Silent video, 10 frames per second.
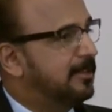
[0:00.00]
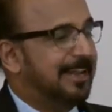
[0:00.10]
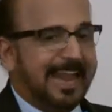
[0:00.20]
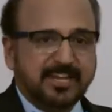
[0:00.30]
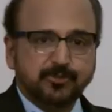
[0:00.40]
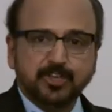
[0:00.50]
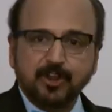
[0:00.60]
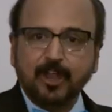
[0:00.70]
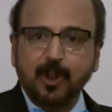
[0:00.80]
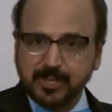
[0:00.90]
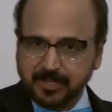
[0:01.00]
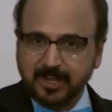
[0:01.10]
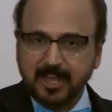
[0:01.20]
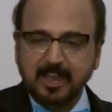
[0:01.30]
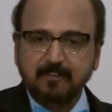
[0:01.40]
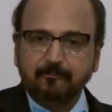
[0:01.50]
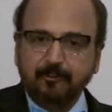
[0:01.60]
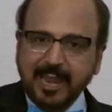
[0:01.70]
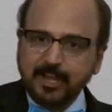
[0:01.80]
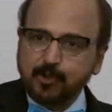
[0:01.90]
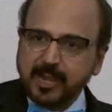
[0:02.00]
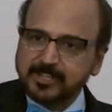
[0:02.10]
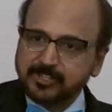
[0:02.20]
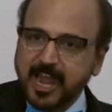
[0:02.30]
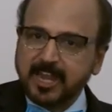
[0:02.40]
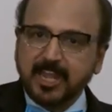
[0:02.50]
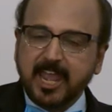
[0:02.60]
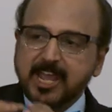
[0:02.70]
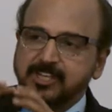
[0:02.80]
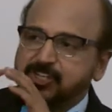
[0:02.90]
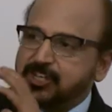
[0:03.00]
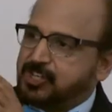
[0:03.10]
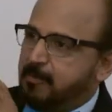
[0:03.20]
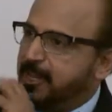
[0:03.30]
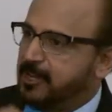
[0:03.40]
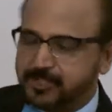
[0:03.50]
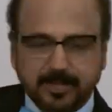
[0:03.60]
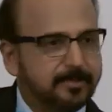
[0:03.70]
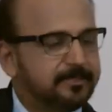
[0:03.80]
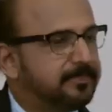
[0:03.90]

the light switch regulation, failed to understand the systemic risk.